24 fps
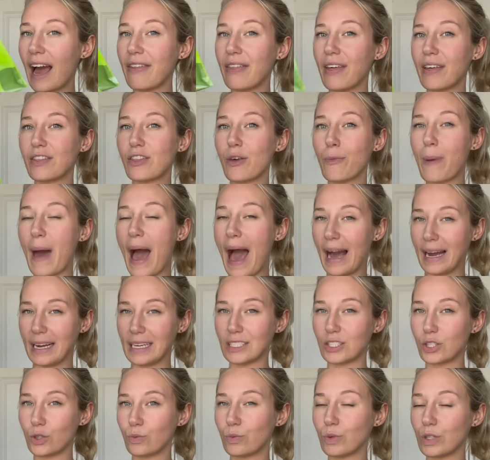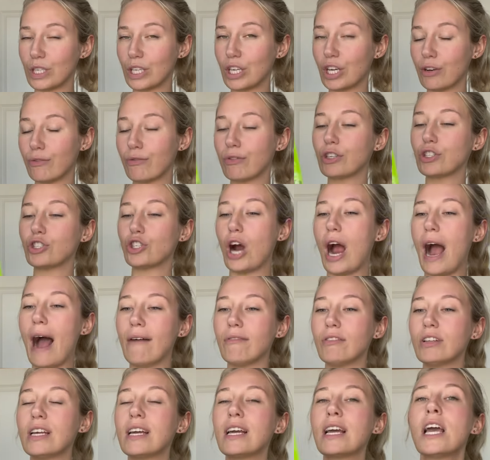I think the packets are really good for
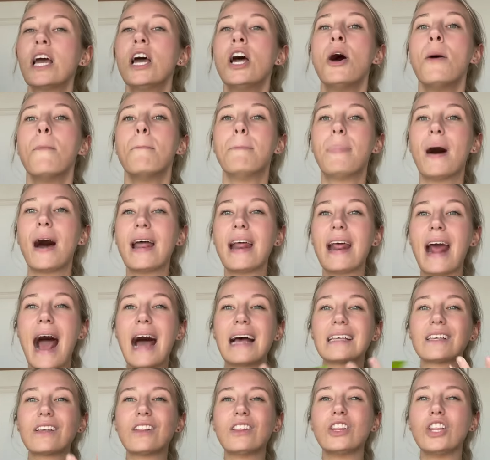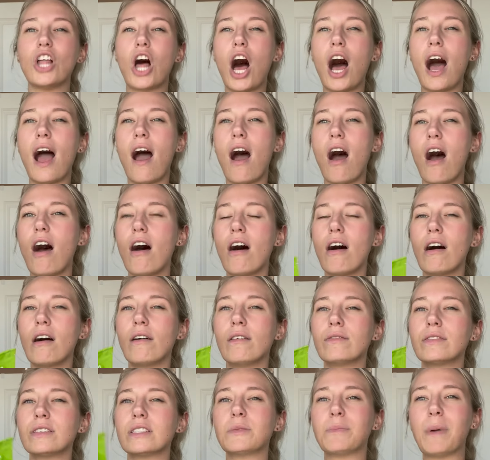traveling, but it has a lot
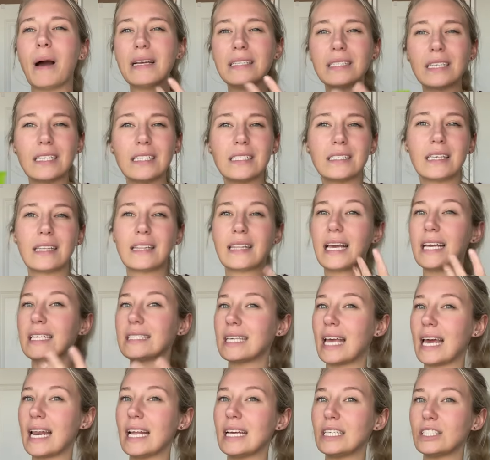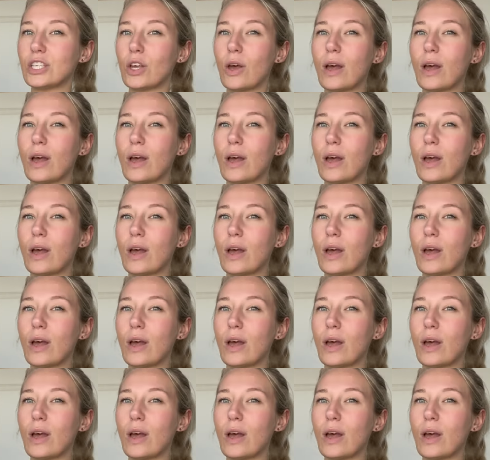of spices and things in it.